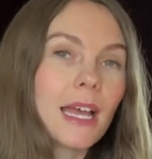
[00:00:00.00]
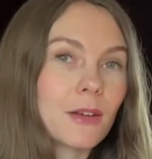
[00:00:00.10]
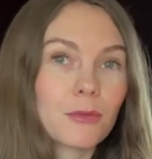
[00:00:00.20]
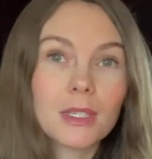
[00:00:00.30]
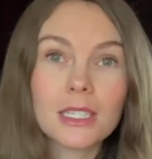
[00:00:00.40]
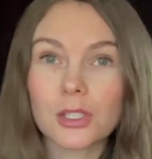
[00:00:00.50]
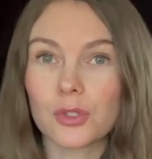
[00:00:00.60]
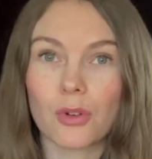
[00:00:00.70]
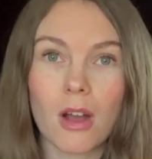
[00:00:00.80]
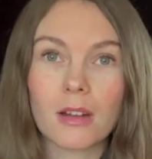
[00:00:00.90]
and really
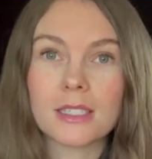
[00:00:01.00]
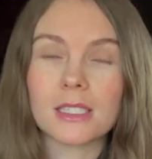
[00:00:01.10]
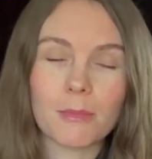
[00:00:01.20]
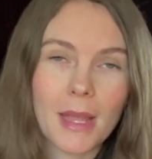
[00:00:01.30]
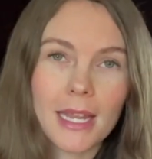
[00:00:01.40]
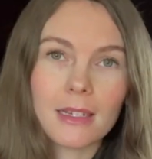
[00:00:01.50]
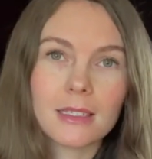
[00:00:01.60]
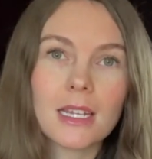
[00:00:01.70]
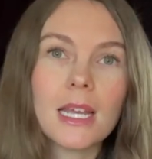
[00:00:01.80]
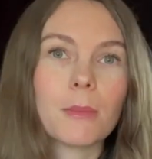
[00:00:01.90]
strong
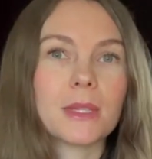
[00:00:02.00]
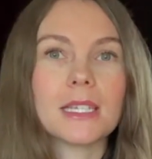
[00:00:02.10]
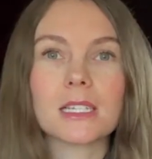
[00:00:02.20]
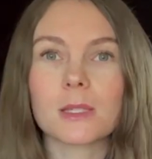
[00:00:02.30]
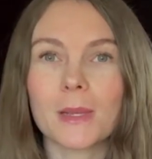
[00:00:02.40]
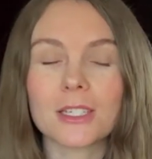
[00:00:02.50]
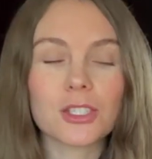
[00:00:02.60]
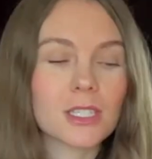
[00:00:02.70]
demand, but the expansion